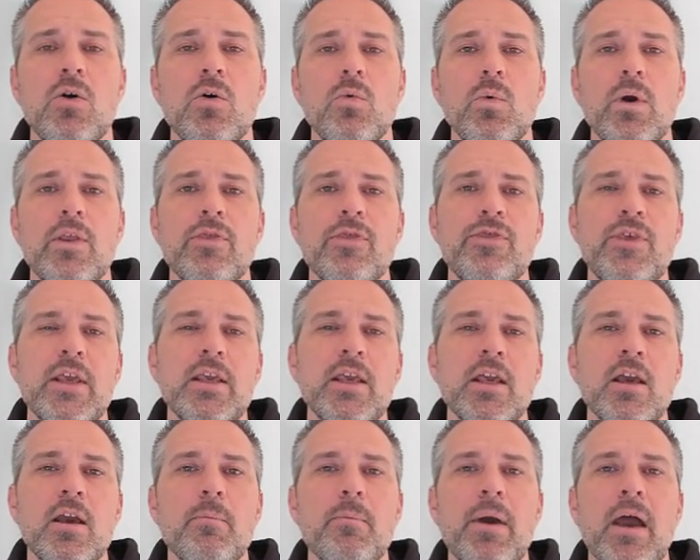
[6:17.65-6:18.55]
When
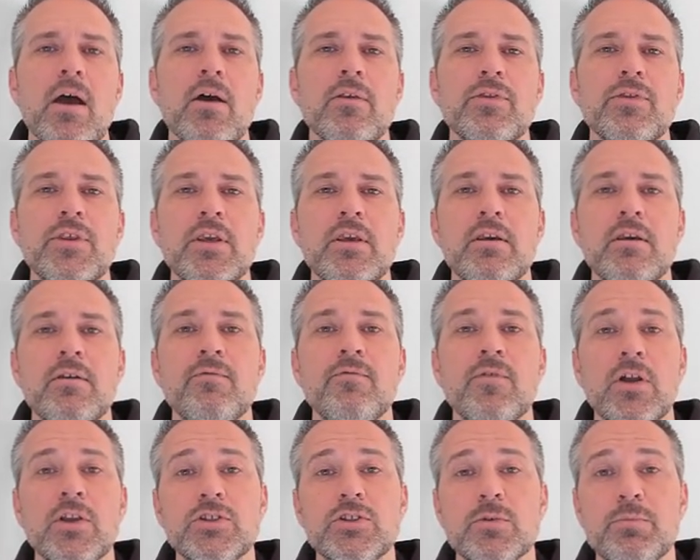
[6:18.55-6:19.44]
thinking about the
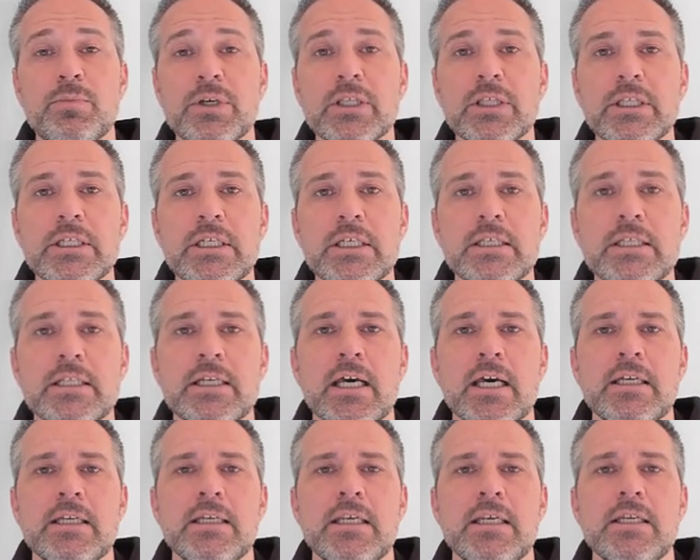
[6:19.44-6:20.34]
fungibility that
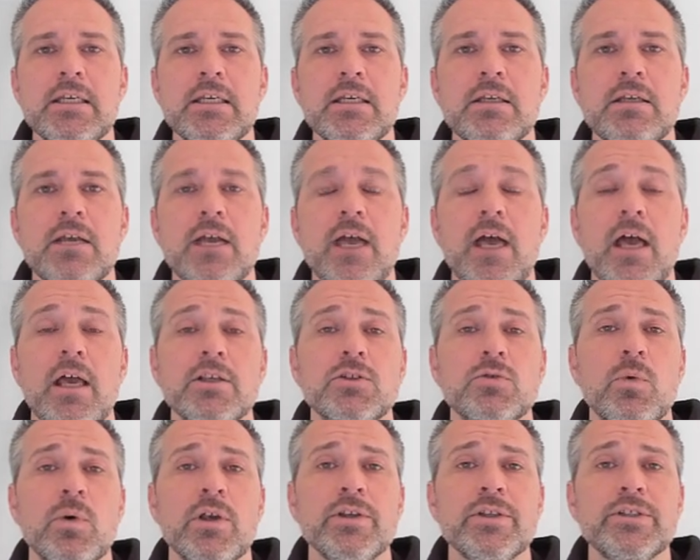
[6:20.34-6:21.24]
I needed,
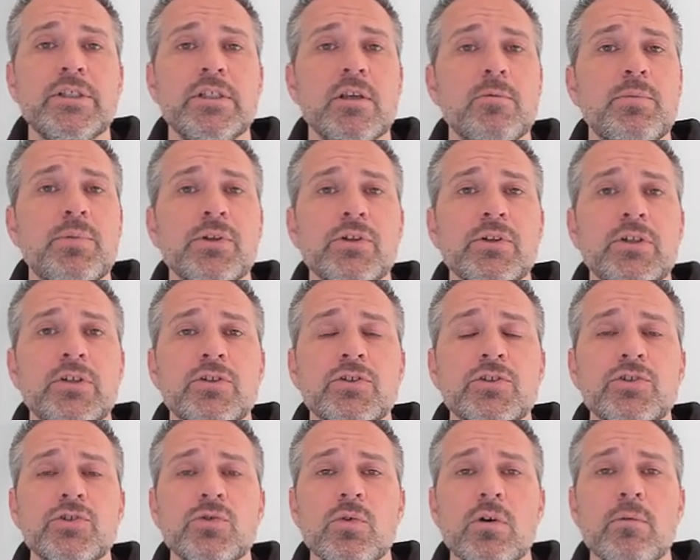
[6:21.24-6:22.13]
as well as the ability to
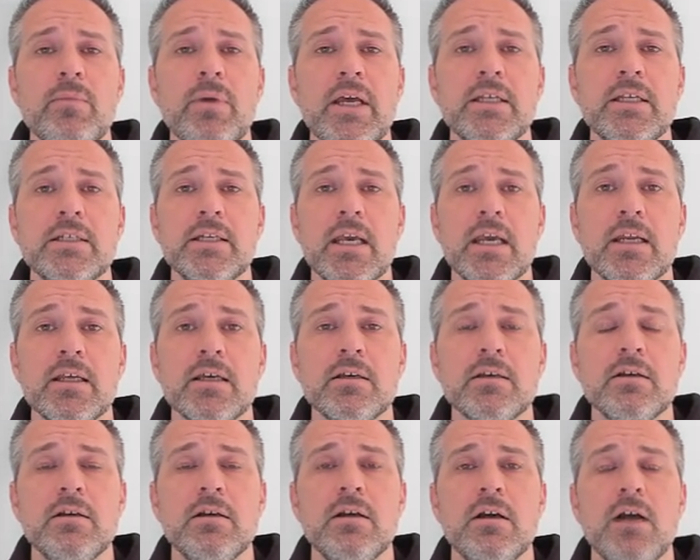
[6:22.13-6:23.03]
store
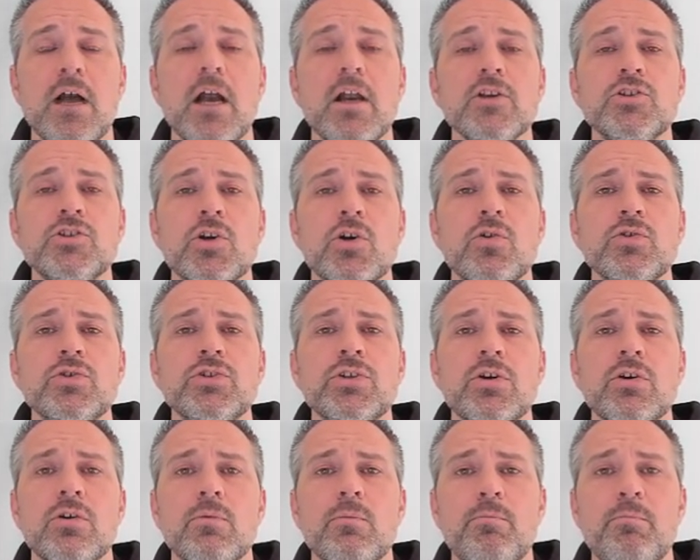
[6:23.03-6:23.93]
metadata, I
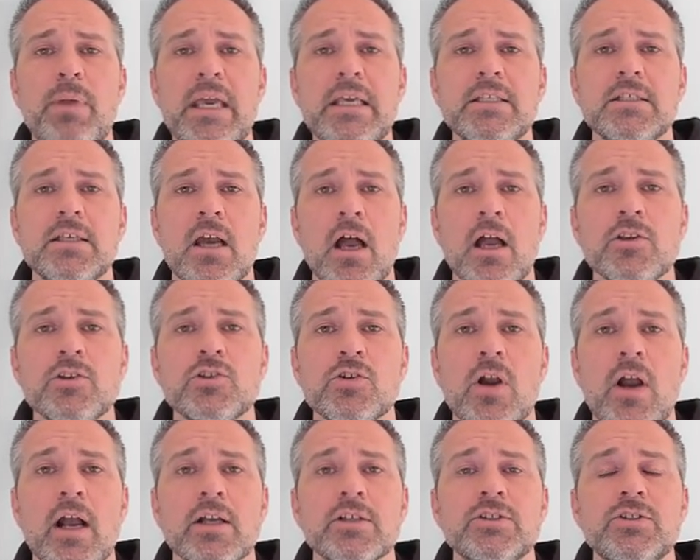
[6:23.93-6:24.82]
chose base
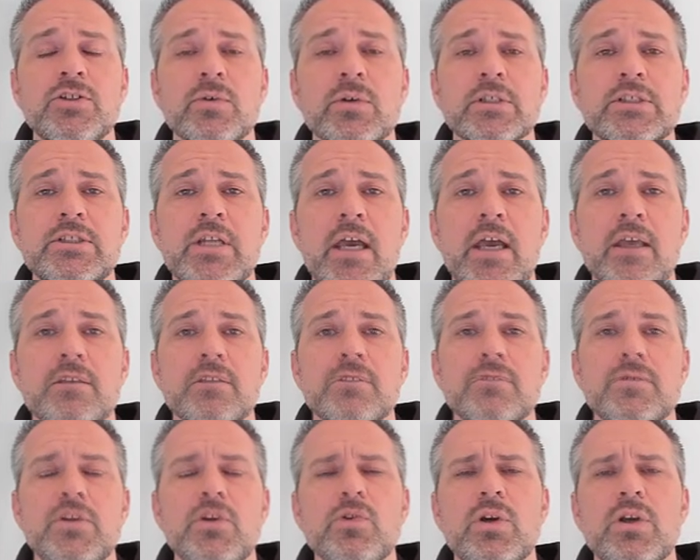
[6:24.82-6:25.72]
contracts to extend.
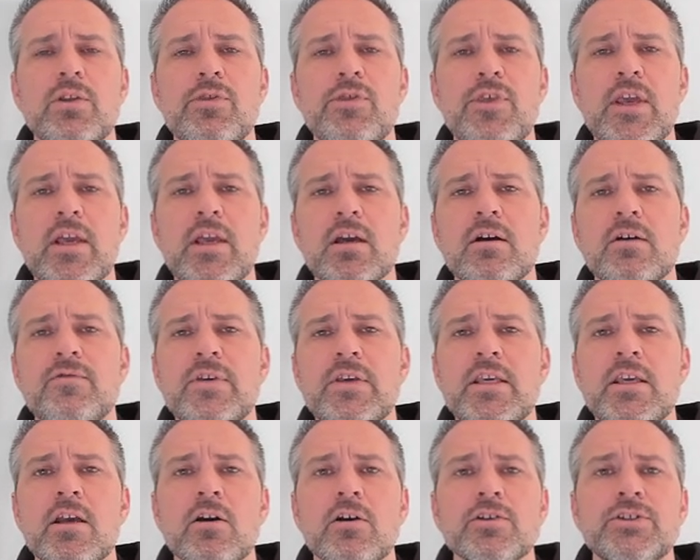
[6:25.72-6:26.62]
You can think of
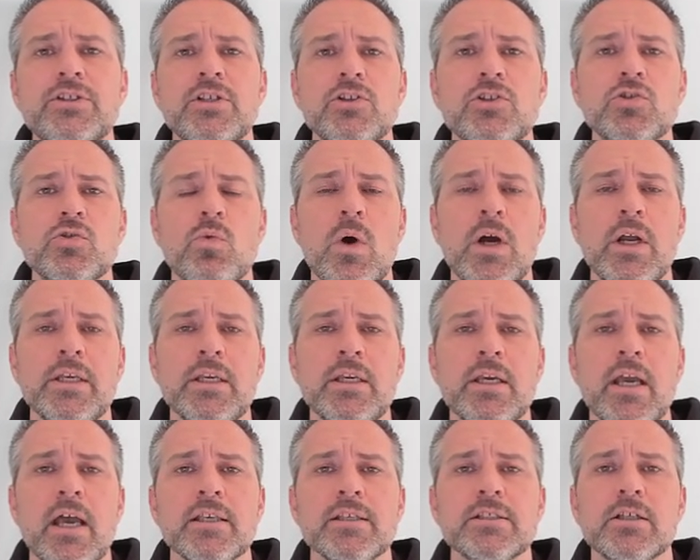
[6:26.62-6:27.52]

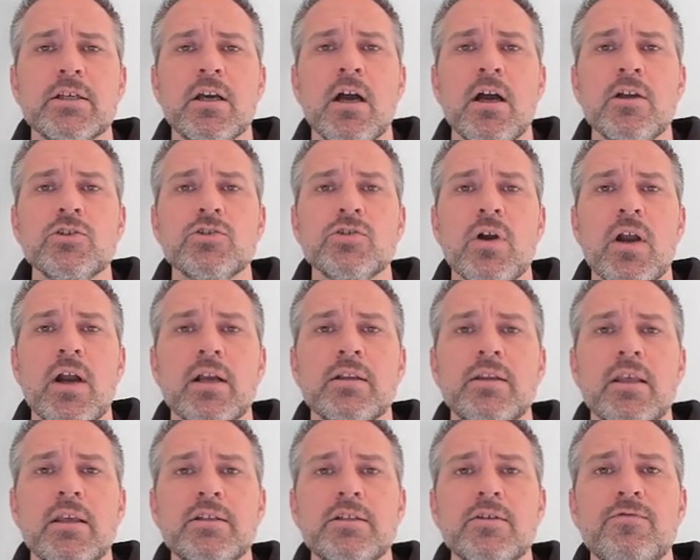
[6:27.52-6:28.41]
ERC20 as a
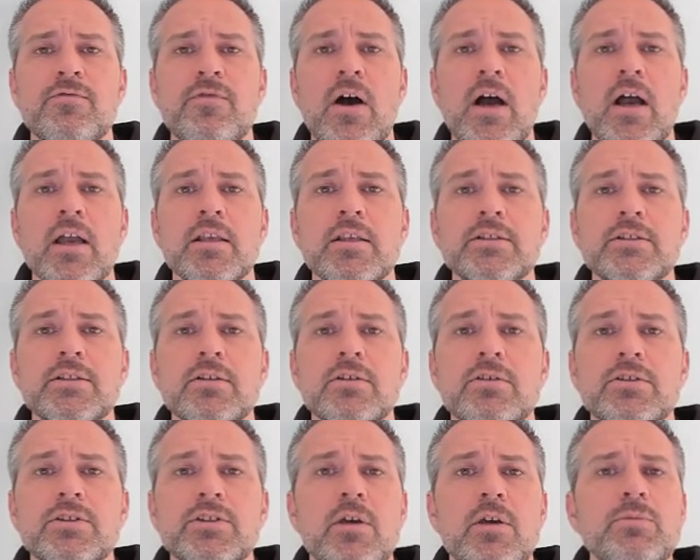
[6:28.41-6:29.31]
contract that defines
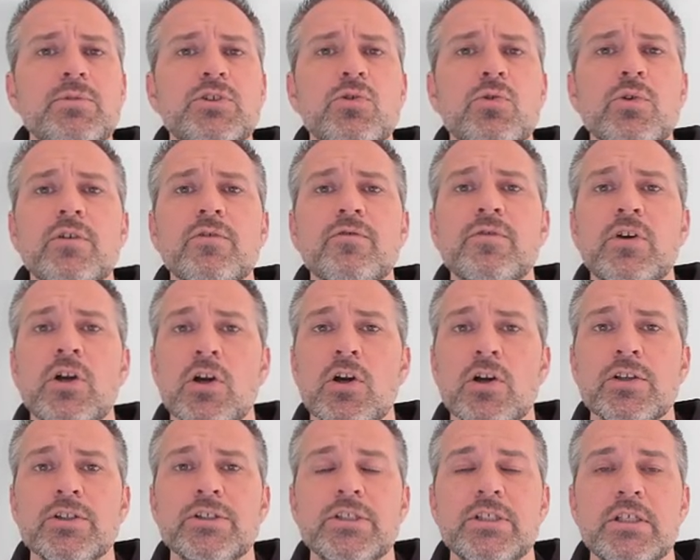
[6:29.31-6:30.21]
some sort of
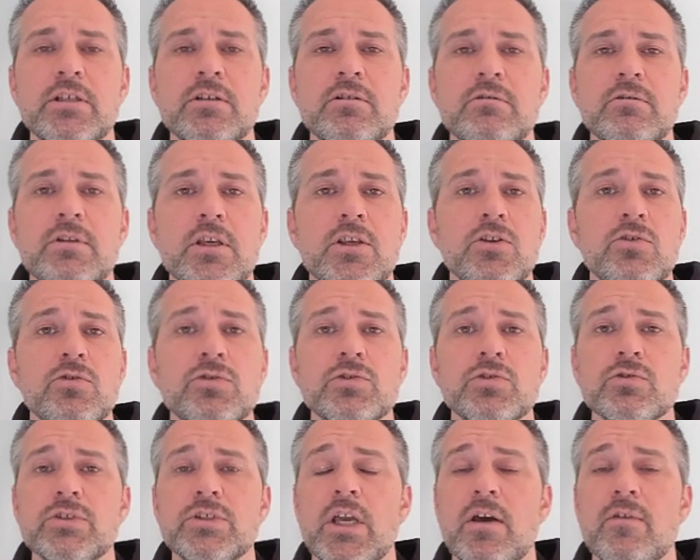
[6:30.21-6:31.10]
currency that
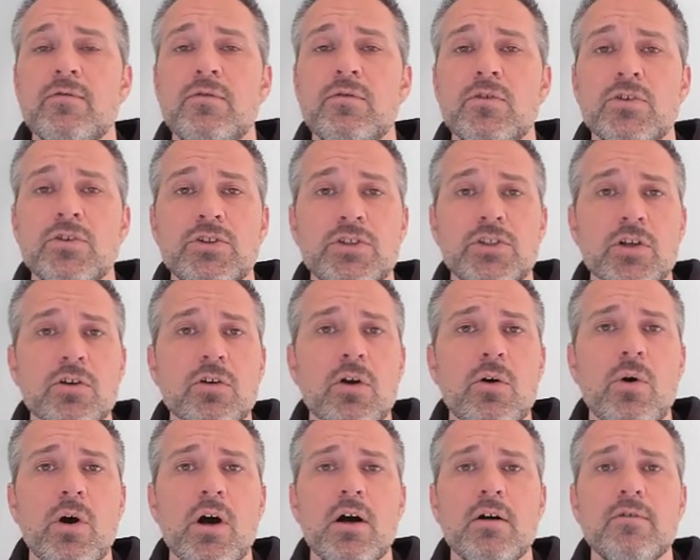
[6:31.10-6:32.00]
users have
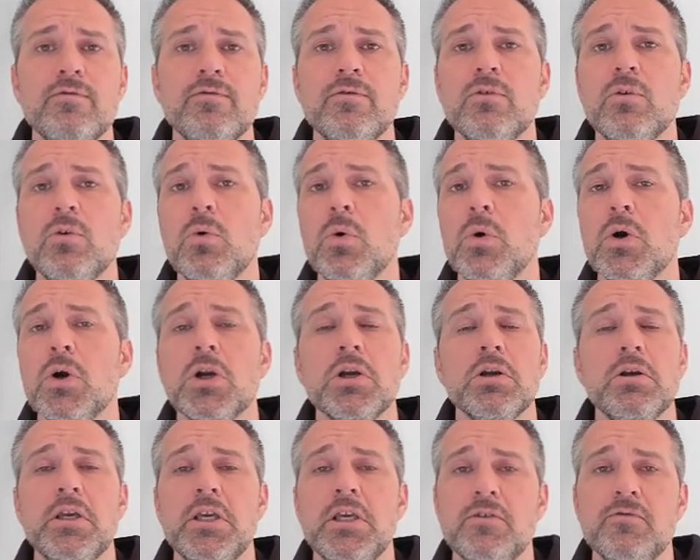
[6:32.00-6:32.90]
zero of
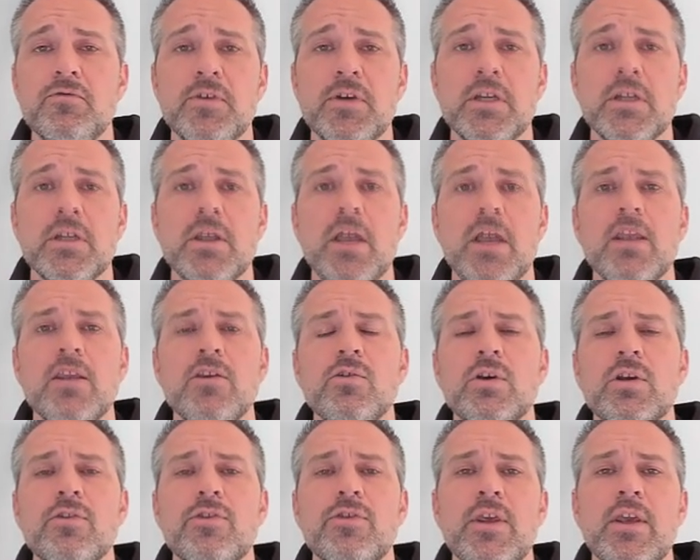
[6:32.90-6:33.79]
or infinite. And you
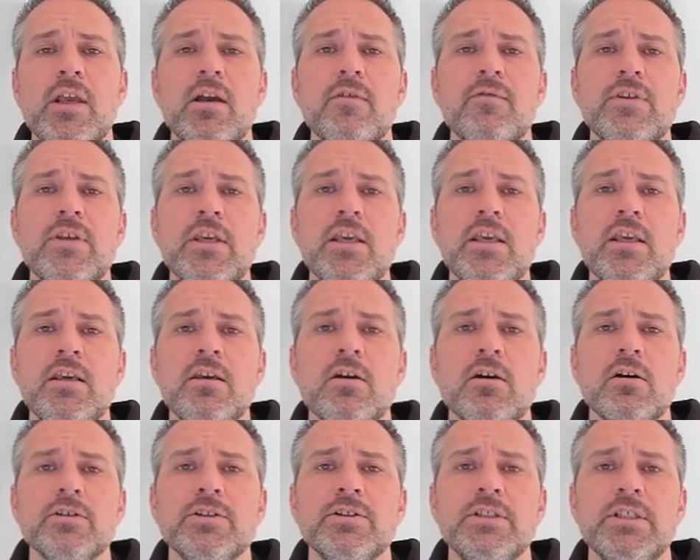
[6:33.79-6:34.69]
can think of the
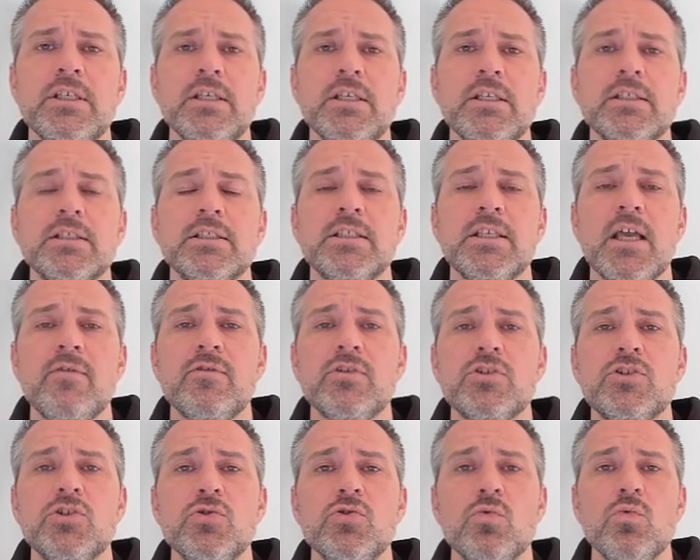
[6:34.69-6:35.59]

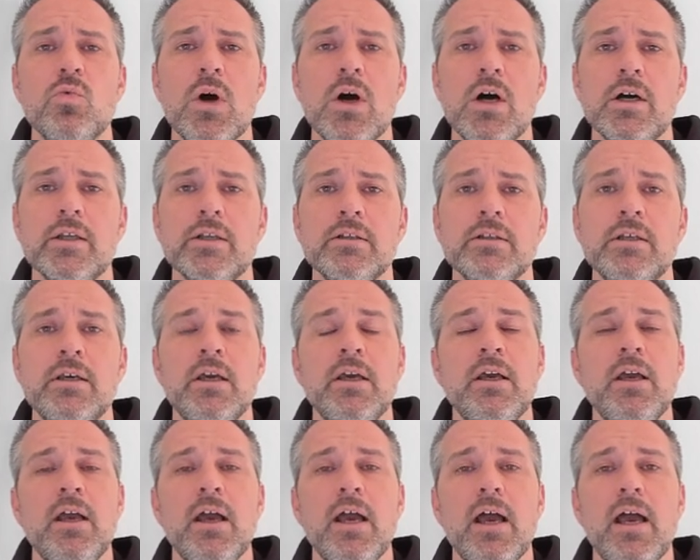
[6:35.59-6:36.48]
ERC721
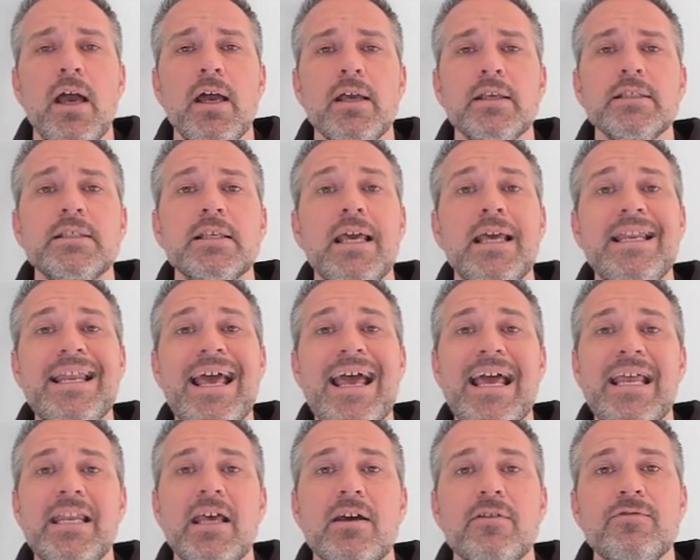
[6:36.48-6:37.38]
as an
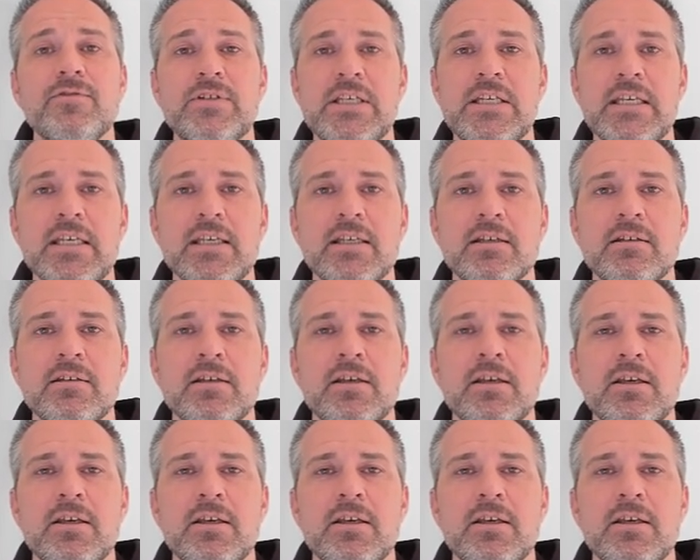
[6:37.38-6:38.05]
NFT.